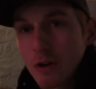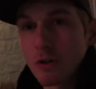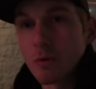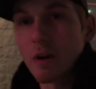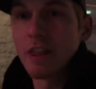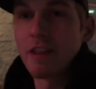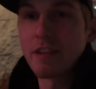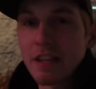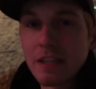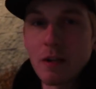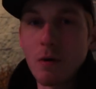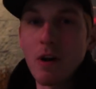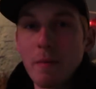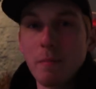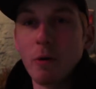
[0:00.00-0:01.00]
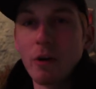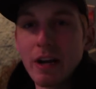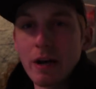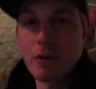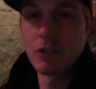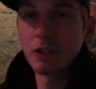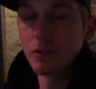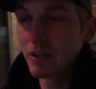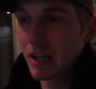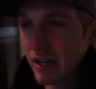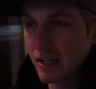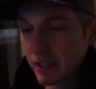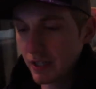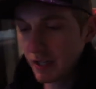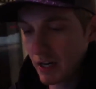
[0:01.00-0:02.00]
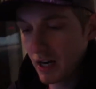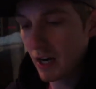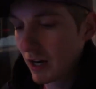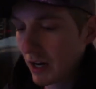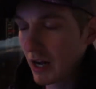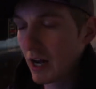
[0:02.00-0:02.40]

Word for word: So one of the things I want to point out to you guys here,